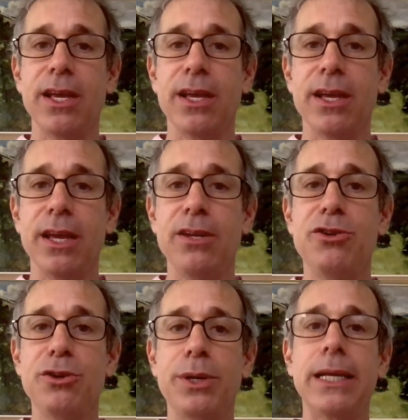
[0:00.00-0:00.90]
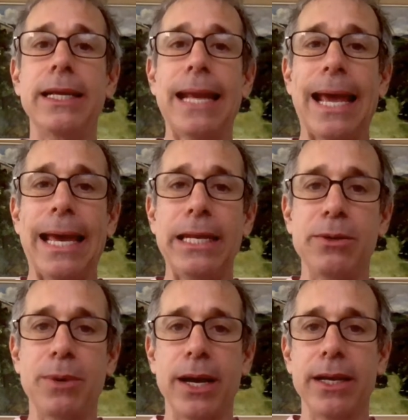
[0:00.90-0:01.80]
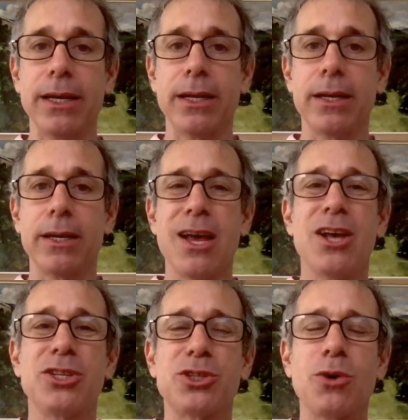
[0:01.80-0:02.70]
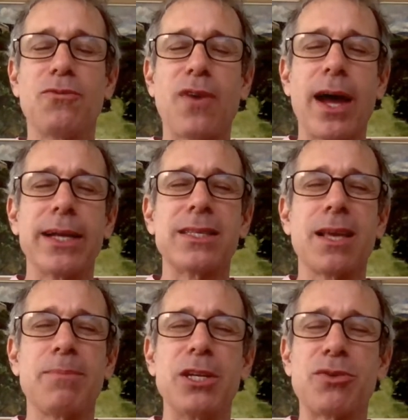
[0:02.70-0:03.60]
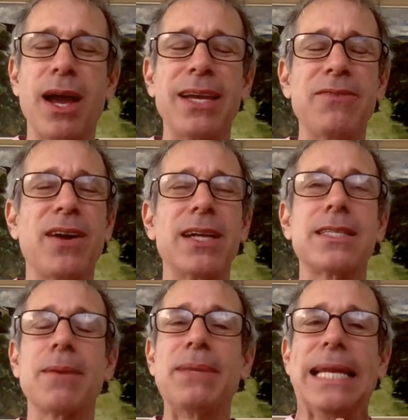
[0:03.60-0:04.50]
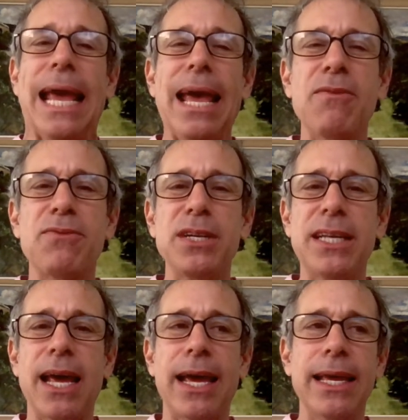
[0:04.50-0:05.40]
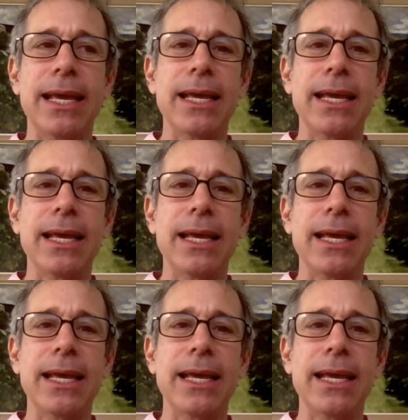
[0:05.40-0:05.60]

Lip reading: and doing it anyway. So find something, try and find something every day